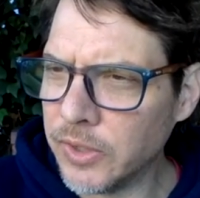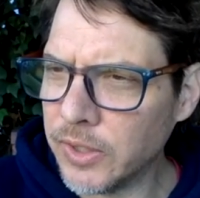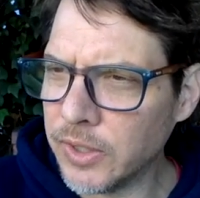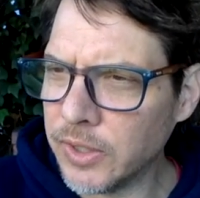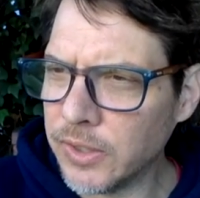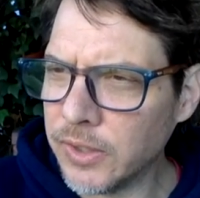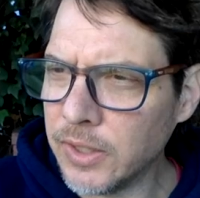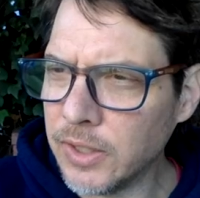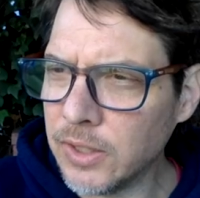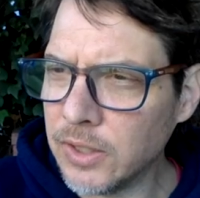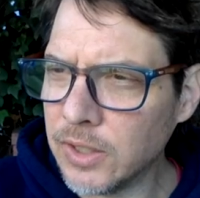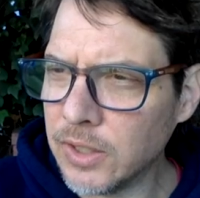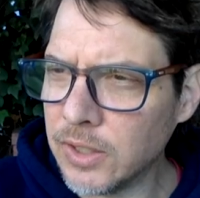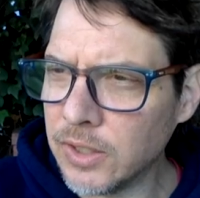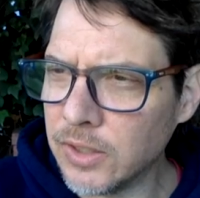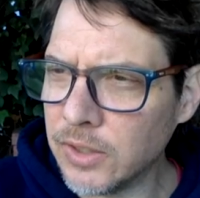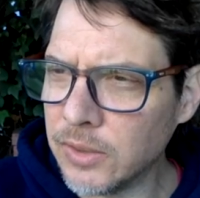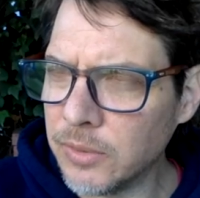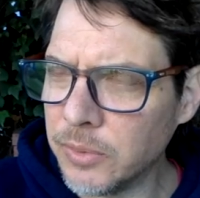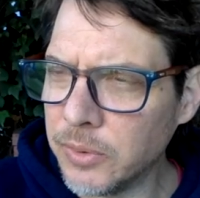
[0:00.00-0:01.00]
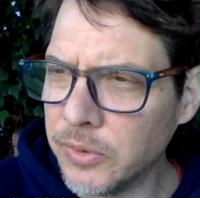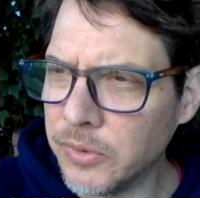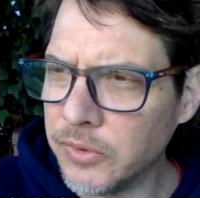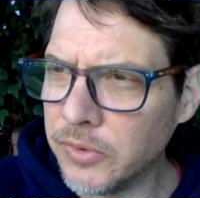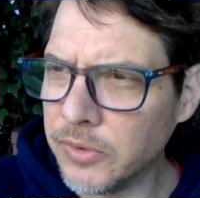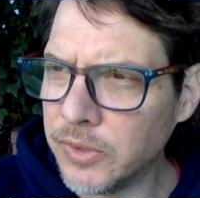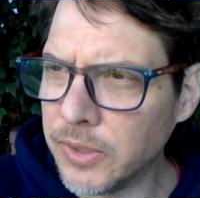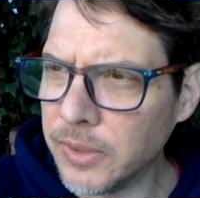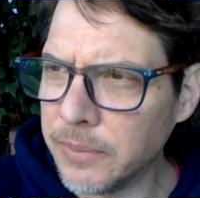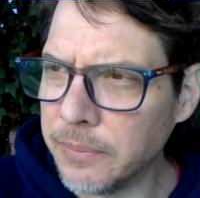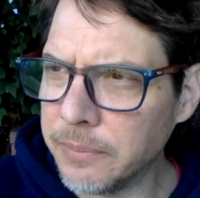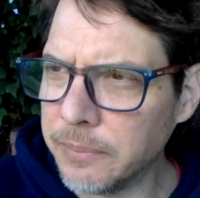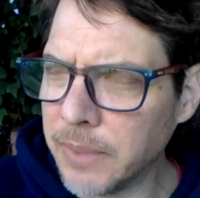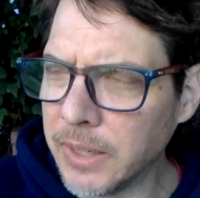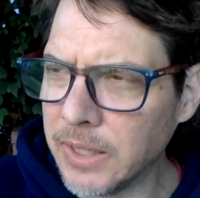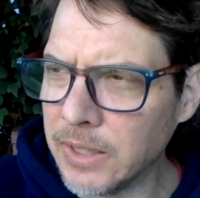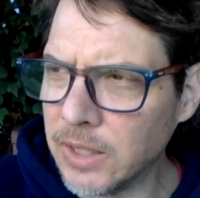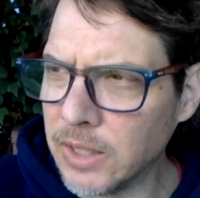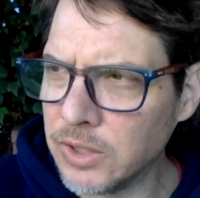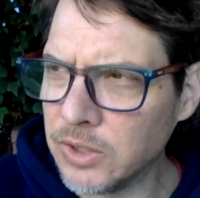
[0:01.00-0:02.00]
I think it was
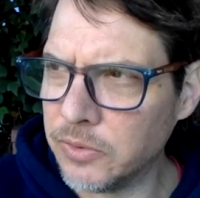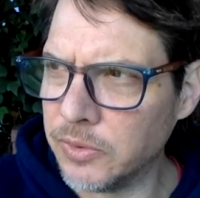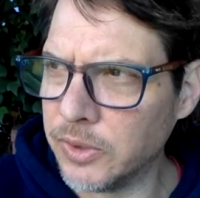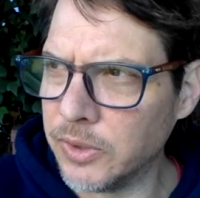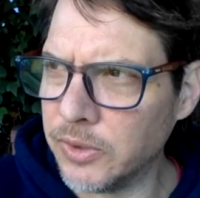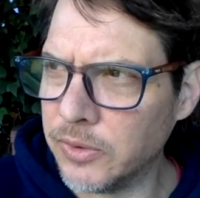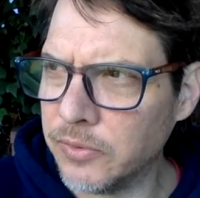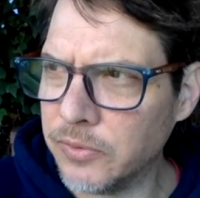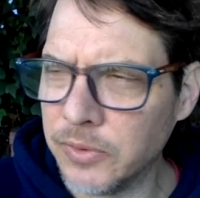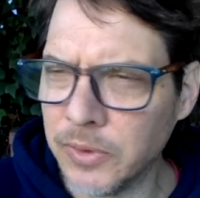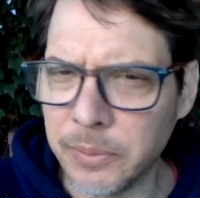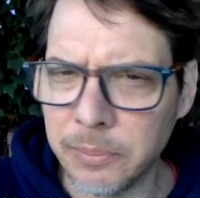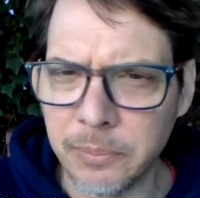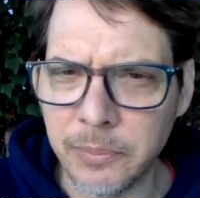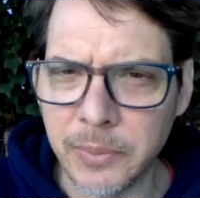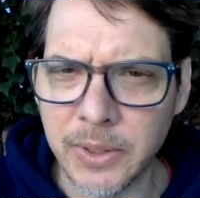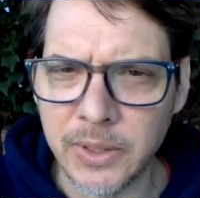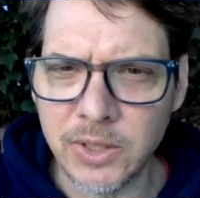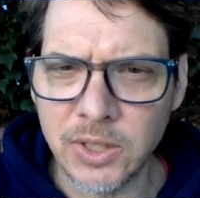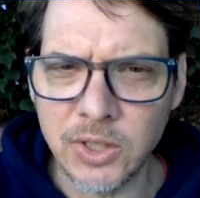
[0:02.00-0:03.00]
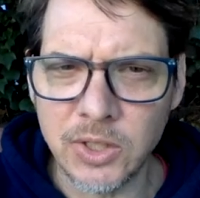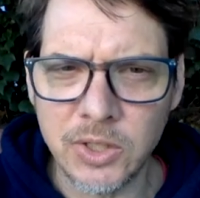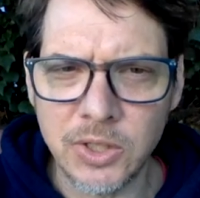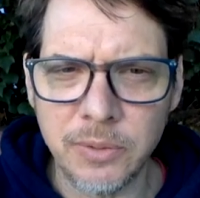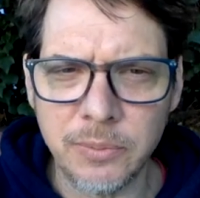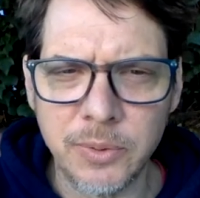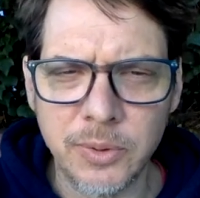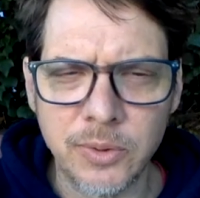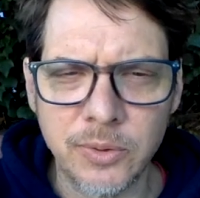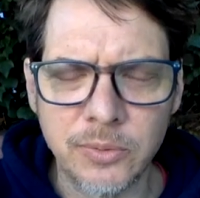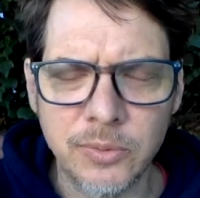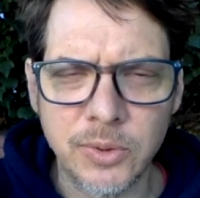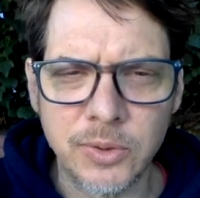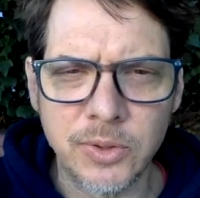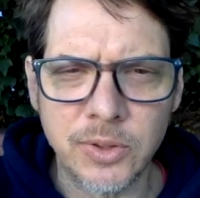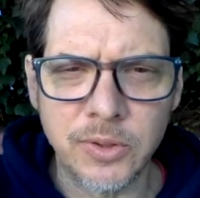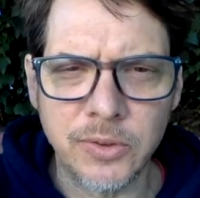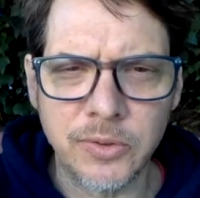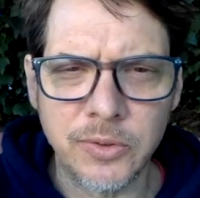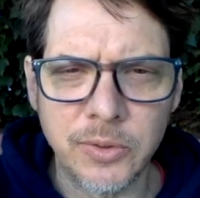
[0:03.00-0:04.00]
Mike Lutchford from Nishijima
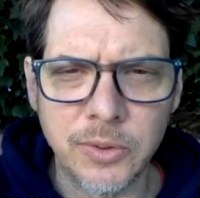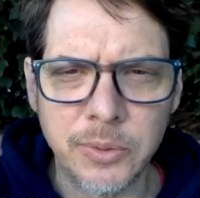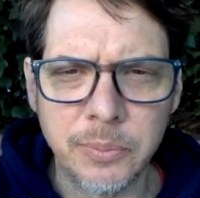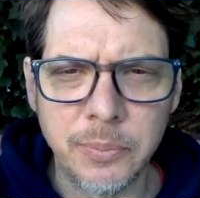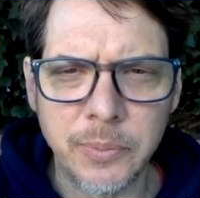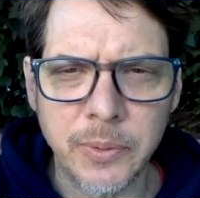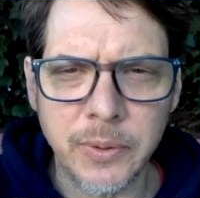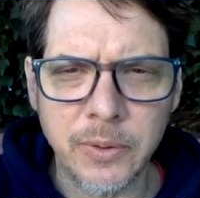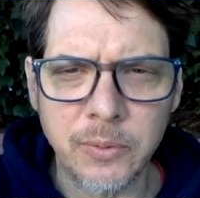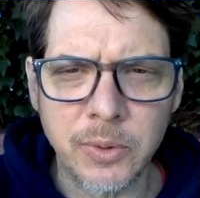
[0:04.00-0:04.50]
Roshi's group,